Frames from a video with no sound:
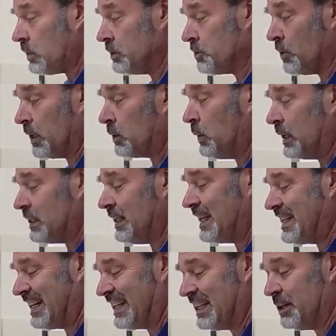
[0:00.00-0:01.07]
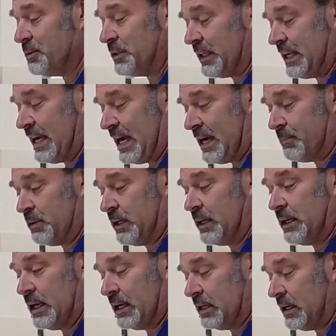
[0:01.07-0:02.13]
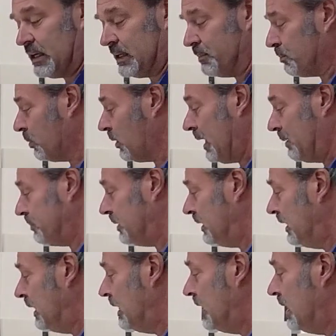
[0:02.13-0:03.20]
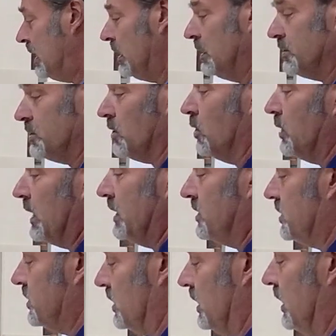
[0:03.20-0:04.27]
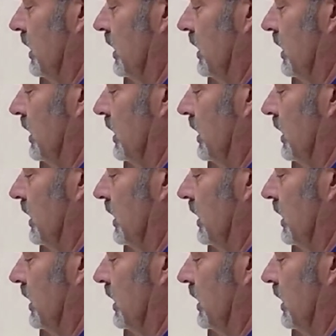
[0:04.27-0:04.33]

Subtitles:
So I quickly cut out the cabinet and got it prepped. So it's